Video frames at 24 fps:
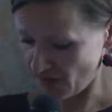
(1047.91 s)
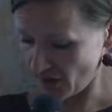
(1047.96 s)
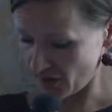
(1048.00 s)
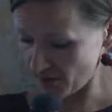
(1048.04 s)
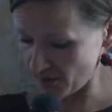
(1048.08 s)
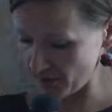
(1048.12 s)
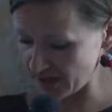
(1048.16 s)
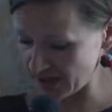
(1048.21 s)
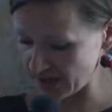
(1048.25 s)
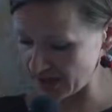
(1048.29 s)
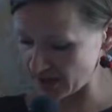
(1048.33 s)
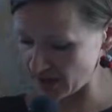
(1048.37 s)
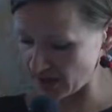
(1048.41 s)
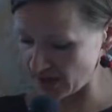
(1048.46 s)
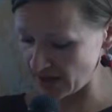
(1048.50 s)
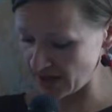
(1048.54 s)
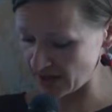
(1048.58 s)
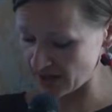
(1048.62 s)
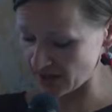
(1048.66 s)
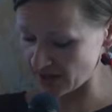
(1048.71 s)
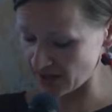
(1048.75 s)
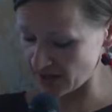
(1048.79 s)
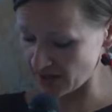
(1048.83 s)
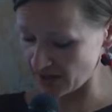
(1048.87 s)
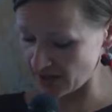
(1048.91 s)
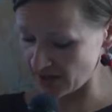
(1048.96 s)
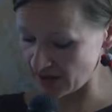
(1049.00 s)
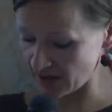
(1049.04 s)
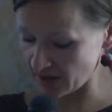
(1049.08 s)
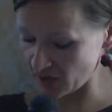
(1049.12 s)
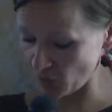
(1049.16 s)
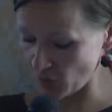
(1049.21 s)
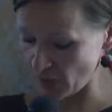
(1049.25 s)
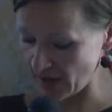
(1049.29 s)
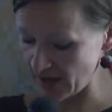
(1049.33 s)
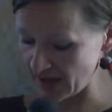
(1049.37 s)
But in
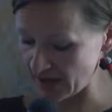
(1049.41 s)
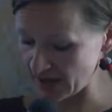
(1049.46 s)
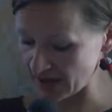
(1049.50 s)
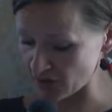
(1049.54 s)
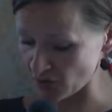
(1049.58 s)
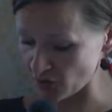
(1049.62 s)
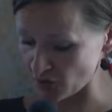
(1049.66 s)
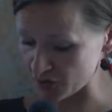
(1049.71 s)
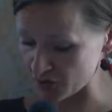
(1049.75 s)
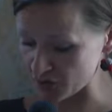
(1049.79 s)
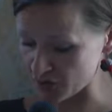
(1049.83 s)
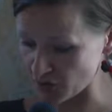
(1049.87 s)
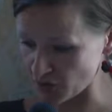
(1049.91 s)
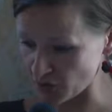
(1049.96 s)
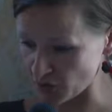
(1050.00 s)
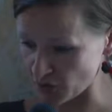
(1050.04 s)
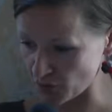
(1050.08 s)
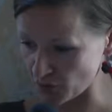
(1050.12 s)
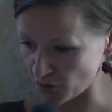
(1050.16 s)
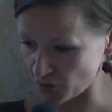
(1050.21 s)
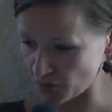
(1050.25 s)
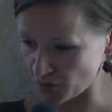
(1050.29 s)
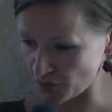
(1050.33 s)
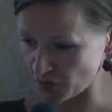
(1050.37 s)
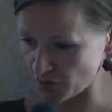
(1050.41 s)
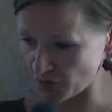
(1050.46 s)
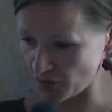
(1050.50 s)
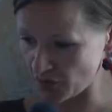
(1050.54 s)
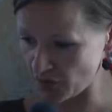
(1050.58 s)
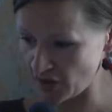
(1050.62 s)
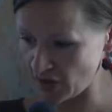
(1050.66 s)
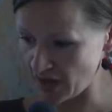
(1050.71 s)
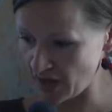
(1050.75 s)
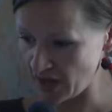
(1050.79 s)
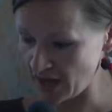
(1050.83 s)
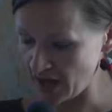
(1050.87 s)
a way it also
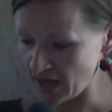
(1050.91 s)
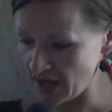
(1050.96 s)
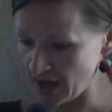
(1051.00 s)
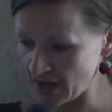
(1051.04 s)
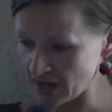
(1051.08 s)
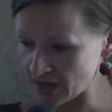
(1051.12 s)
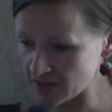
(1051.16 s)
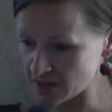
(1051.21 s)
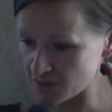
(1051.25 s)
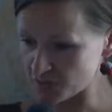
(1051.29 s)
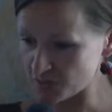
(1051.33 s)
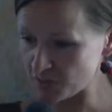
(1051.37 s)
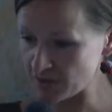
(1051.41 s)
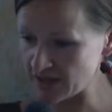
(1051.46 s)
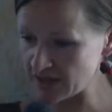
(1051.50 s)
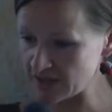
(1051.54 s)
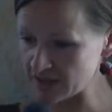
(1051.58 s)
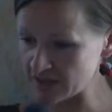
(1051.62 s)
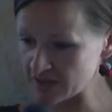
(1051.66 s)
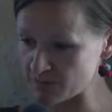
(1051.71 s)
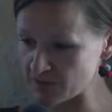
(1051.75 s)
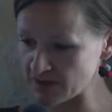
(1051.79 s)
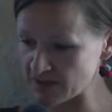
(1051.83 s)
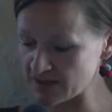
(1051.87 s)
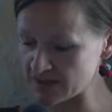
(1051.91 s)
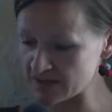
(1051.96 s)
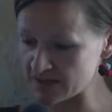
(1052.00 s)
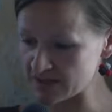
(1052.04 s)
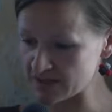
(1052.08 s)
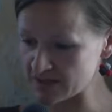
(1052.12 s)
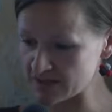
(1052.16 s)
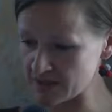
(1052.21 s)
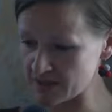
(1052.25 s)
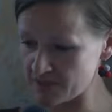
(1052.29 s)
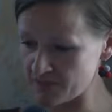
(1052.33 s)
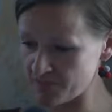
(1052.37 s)
speaks,
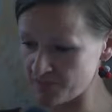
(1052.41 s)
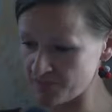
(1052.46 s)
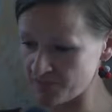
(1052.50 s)
because